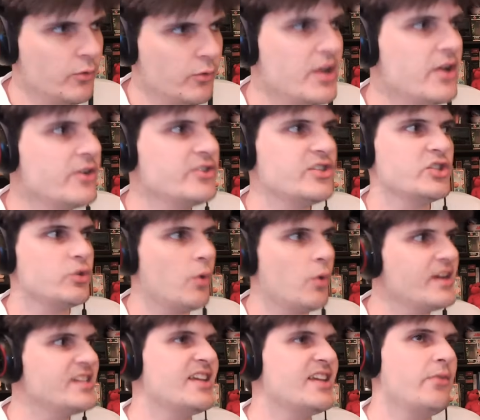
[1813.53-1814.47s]
three years at
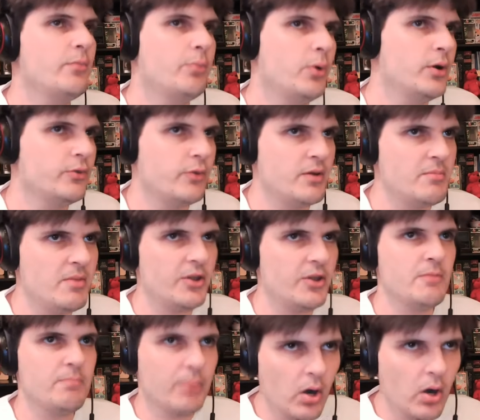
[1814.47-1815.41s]
27.3
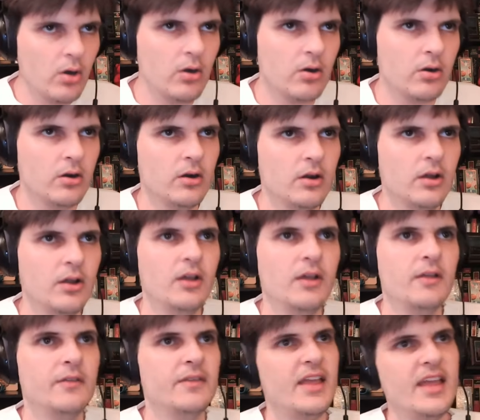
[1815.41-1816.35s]
million per
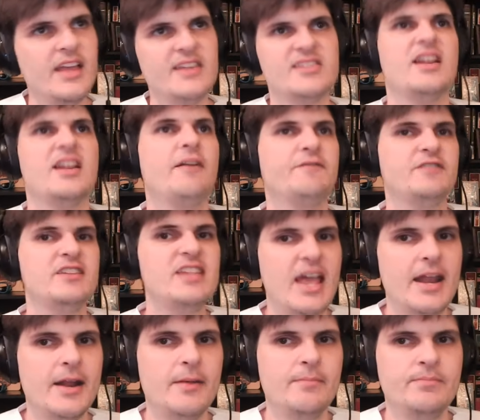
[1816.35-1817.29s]
is enough to
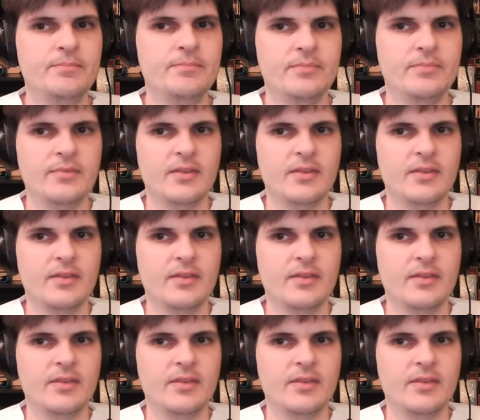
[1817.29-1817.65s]
get him,